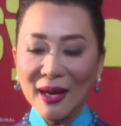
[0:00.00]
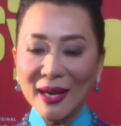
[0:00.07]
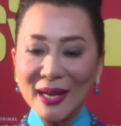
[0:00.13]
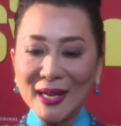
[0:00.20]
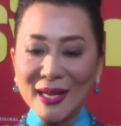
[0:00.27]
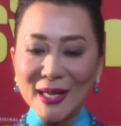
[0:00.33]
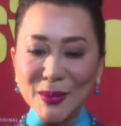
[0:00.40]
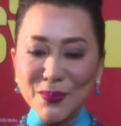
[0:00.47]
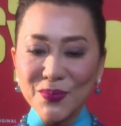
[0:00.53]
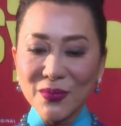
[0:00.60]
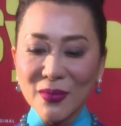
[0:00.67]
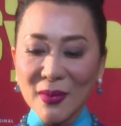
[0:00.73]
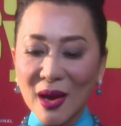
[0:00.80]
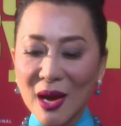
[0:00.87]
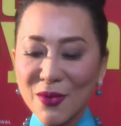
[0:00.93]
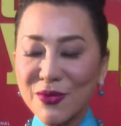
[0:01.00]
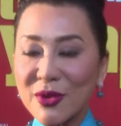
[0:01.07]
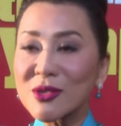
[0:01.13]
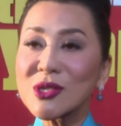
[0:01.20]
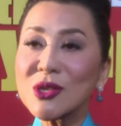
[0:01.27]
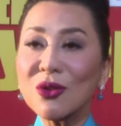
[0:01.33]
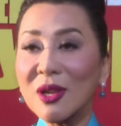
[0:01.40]
I feel
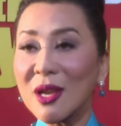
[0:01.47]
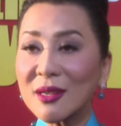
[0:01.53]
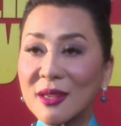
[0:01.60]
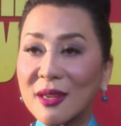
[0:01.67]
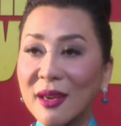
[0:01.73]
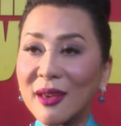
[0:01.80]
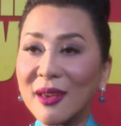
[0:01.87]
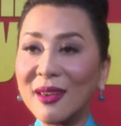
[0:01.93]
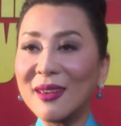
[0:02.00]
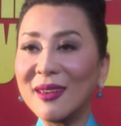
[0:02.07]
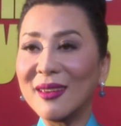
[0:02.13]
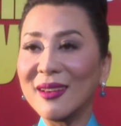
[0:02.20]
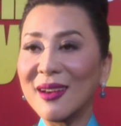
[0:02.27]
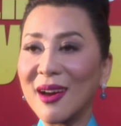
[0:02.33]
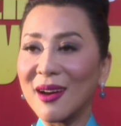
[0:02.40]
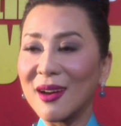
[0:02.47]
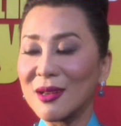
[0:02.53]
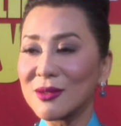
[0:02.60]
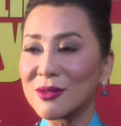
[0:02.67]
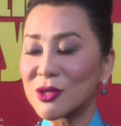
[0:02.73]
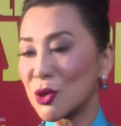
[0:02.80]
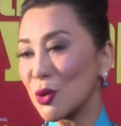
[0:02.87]
so lucky,
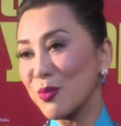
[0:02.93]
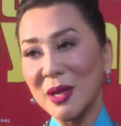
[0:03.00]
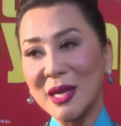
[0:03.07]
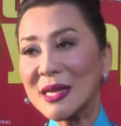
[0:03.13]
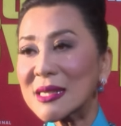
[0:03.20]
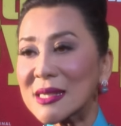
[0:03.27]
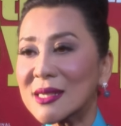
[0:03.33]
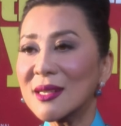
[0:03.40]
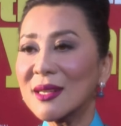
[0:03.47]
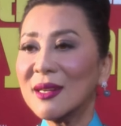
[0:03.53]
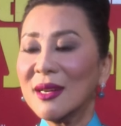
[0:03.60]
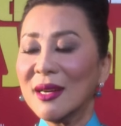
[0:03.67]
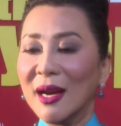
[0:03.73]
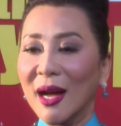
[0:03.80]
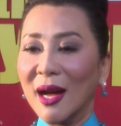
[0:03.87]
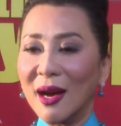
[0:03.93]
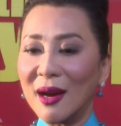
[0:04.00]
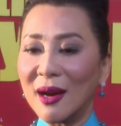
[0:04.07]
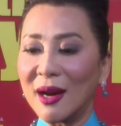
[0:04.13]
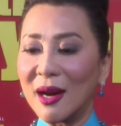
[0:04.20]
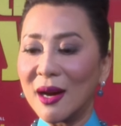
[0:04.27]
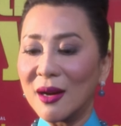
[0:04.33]
so blessed
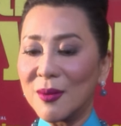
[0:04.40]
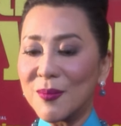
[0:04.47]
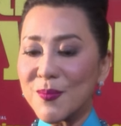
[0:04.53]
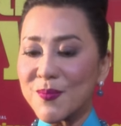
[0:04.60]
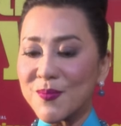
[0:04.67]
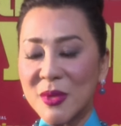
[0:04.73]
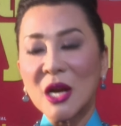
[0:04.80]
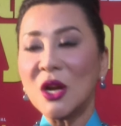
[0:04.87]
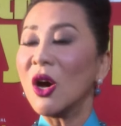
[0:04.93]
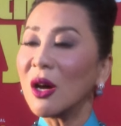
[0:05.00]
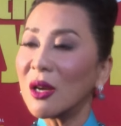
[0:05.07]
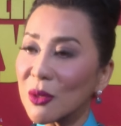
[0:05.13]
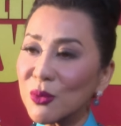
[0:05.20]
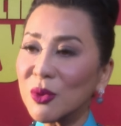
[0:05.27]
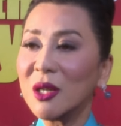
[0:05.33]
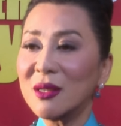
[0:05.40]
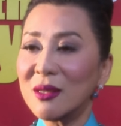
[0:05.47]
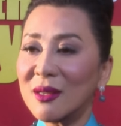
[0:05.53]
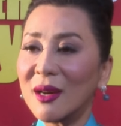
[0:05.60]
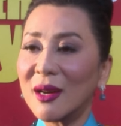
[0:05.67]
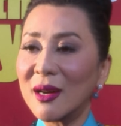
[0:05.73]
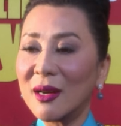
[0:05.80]
that Hollywood,
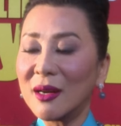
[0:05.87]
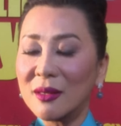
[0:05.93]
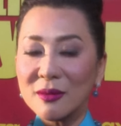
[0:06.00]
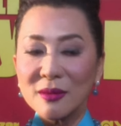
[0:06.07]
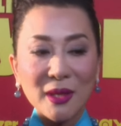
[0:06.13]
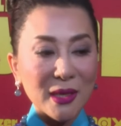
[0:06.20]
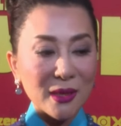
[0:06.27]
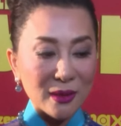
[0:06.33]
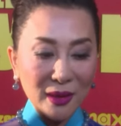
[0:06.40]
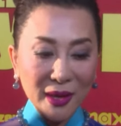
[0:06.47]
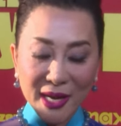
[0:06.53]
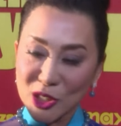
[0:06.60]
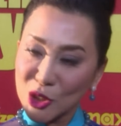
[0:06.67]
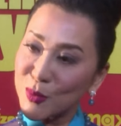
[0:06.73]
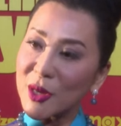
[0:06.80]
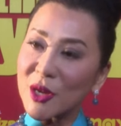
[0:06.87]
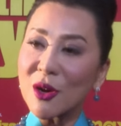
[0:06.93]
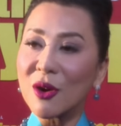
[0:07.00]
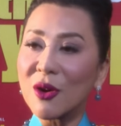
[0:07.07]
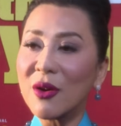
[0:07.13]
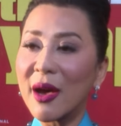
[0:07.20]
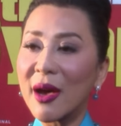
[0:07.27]
that
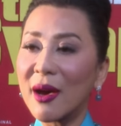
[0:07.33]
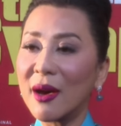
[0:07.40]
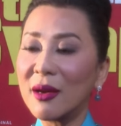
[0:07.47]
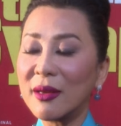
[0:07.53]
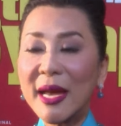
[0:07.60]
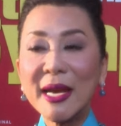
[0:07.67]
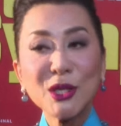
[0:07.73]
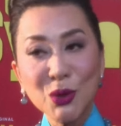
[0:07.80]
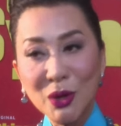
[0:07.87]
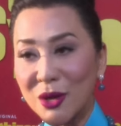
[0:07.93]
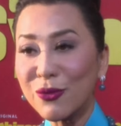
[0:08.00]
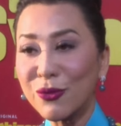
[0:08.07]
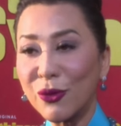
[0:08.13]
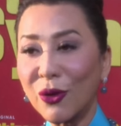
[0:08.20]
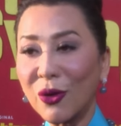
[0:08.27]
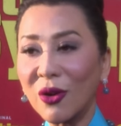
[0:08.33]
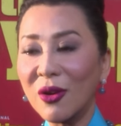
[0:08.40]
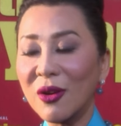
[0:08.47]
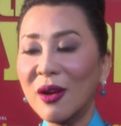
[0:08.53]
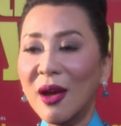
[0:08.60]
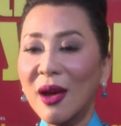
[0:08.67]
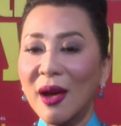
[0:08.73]
HBO,
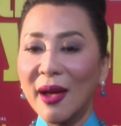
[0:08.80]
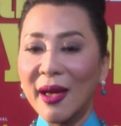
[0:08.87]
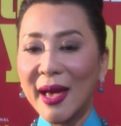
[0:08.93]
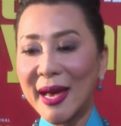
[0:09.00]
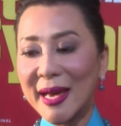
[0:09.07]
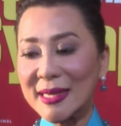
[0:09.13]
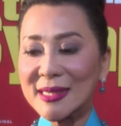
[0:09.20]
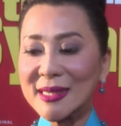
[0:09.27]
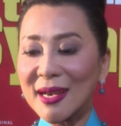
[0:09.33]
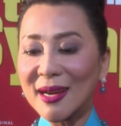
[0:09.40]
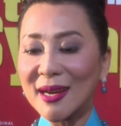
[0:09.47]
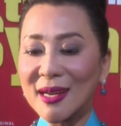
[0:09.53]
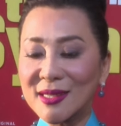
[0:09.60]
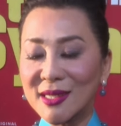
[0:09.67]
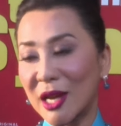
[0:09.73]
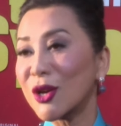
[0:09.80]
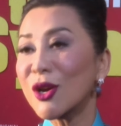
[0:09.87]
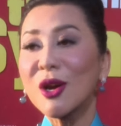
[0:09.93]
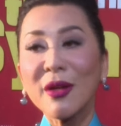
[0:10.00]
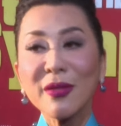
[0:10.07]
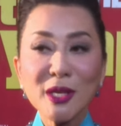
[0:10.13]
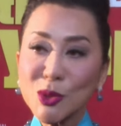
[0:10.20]
A24 has
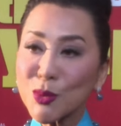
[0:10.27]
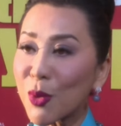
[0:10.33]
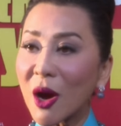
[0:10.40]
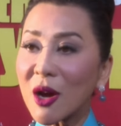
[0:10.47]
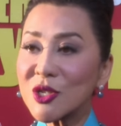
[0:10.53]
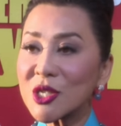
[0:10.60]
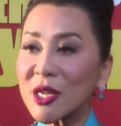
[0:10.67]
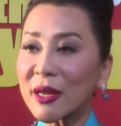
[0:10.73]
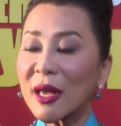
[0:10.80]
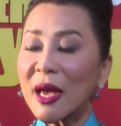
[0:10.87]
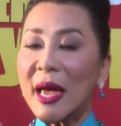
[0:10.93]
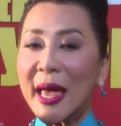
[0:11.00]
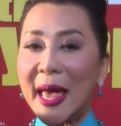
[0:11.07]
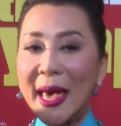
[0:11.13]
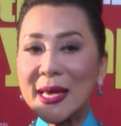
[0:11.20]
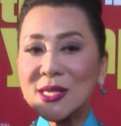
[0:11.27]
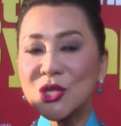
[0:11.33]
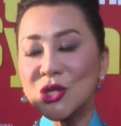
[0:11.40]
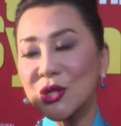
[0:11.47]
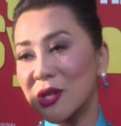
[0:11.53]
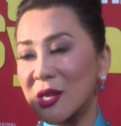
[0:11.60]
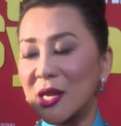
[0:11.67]
taken on this project and
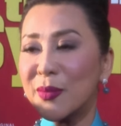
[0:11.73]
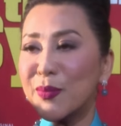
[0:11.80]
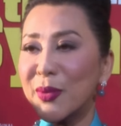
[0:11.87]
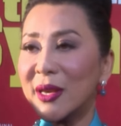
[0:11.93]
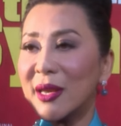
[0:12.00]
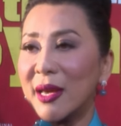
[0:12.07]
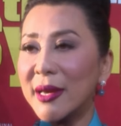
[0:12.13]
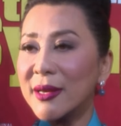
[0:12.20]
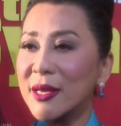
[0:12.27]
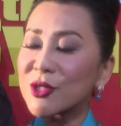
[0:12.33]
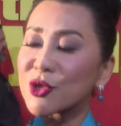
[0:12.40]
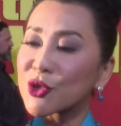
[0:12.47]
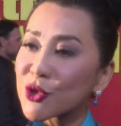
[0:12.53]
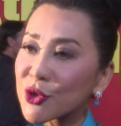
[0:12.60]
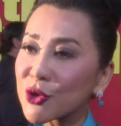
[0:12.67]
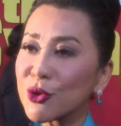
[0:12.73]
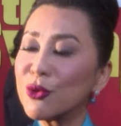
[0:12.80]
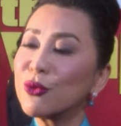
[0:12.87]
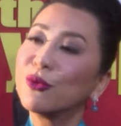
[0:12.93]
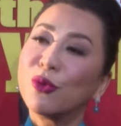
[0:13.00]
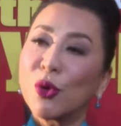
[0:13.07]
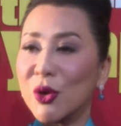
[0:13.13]
to keep it in its true
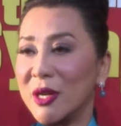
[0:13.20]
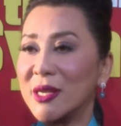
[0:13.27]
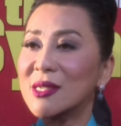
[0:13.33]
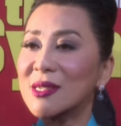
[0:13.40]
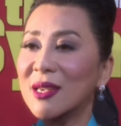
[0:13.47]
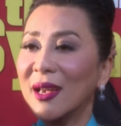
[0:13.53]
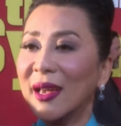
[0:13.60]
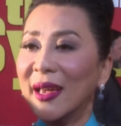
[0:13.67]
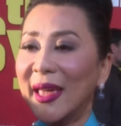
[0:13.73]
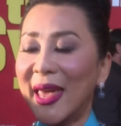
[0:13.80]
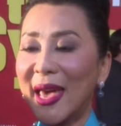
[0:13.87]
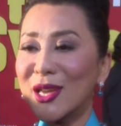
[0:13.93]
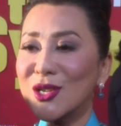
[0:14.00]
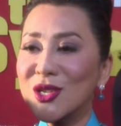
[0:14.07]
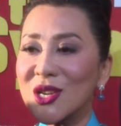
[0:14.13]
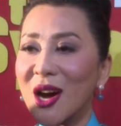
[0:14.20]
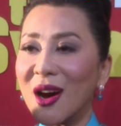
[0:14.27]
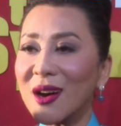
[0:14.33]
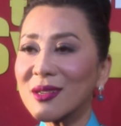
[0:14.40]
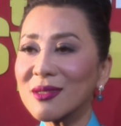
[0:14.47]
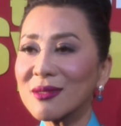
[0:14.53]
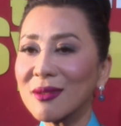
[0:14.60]
voice and
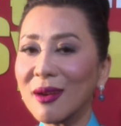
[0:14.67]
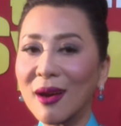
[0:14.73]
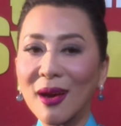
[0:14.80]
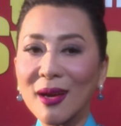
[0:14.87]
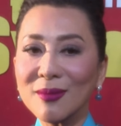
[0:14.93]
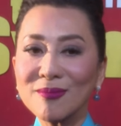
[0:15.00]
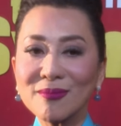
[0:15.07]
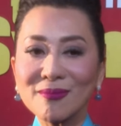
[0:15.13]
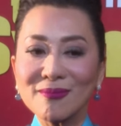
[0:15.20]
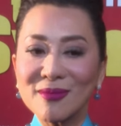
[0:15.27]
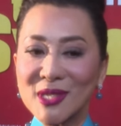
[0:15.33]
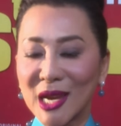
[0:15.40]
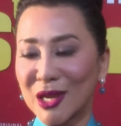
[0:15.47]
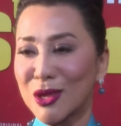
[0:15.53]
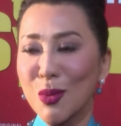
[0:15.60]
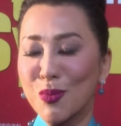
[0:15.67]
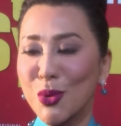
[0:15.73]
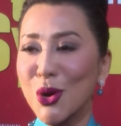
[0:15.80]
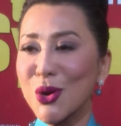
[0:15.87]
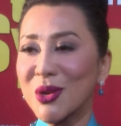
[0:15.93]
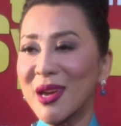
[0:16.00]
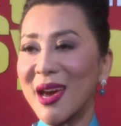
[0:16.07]
not take the
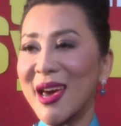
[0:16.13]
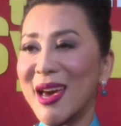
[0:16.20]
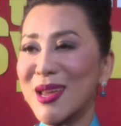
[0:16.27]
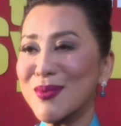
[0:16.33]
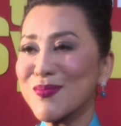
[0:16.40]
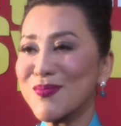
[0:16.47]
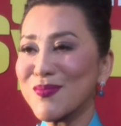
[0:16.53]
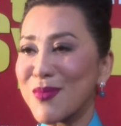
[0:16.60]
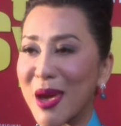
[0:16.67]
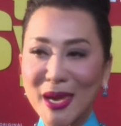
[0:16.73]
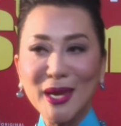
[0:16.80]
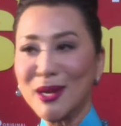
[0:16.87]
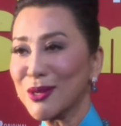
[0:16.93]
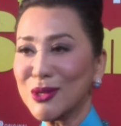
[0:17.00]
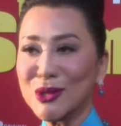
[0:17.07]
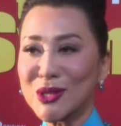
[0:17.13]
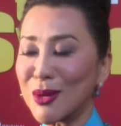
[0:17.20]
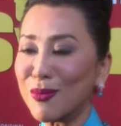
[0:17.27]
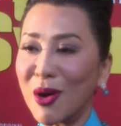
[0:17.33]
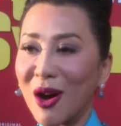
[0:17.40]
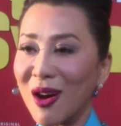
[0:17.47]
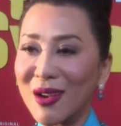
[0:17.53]
book and make it into
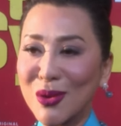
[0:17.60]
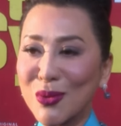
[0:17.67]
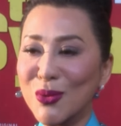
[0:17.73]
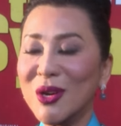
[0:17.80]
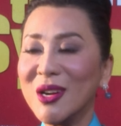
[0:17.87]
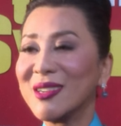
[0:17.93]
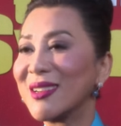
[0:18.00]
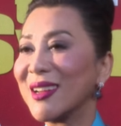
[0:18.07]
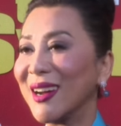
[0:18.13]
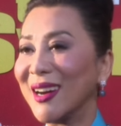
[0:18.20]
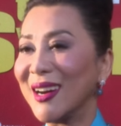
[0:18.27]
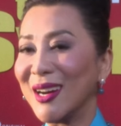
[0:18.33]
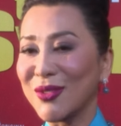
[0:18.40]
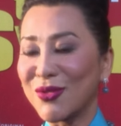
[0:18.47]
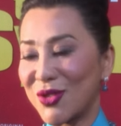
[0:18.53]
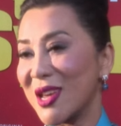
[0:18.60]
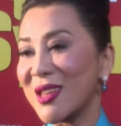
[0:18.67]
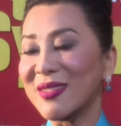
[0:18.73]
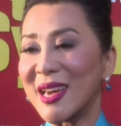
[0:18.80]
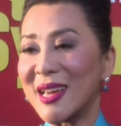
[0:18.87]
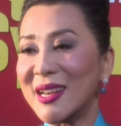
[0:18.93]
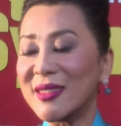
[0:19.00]
some Hollywood
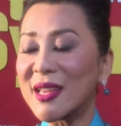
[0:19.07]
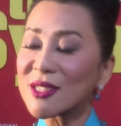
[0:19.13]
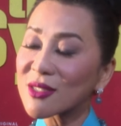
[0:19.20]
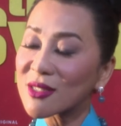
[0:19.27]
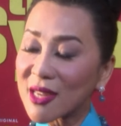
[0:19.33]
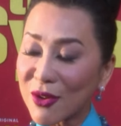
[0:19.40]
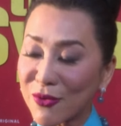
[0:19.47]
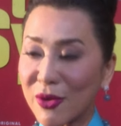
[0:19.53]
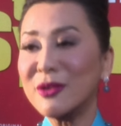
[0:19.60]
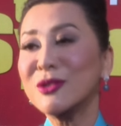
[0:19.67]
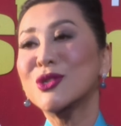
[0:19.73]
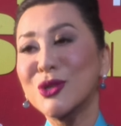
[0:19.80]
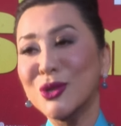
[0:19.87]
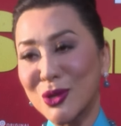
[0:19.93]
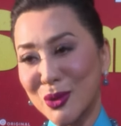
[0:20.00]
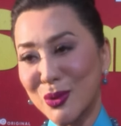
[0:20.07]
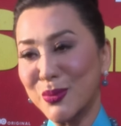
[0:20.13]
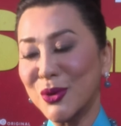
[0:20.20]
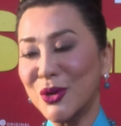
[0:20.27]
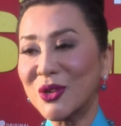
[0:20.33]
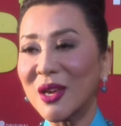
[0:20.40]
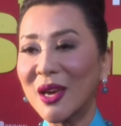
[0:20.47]
thing that they stay very true to the
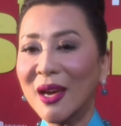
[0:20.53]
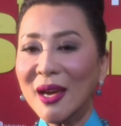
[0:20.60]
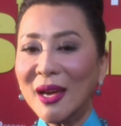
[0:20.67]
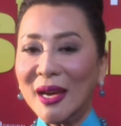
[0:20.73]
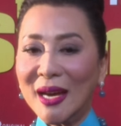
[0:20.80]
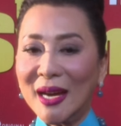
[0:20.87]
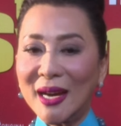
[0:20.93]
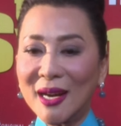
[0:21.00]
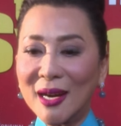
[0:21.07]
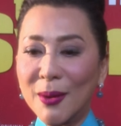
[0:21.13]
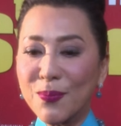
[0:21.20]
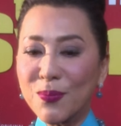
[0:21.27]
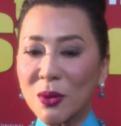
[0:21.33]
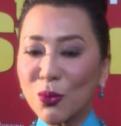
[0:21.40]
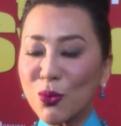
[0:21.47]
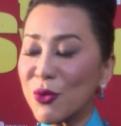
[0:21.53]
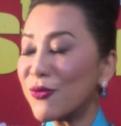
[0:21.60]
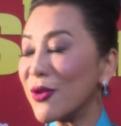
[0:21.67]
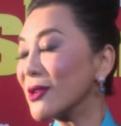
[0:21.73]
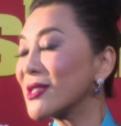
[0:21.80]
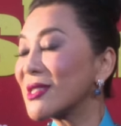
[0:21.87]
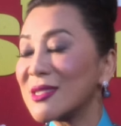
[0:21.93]
book. We
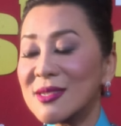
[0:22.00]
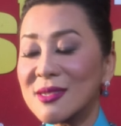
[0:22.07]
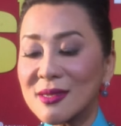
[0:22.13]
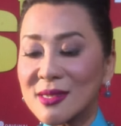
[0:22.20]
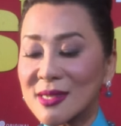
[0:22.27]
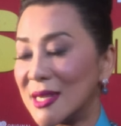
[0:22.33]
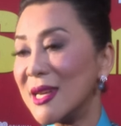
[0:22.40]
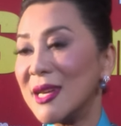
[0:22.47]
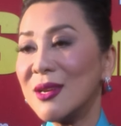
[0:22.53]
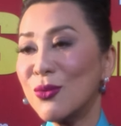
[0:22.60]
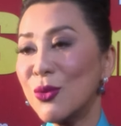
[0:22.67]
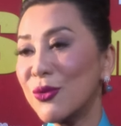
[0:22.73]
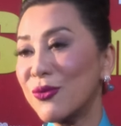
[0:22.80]
felt seen, we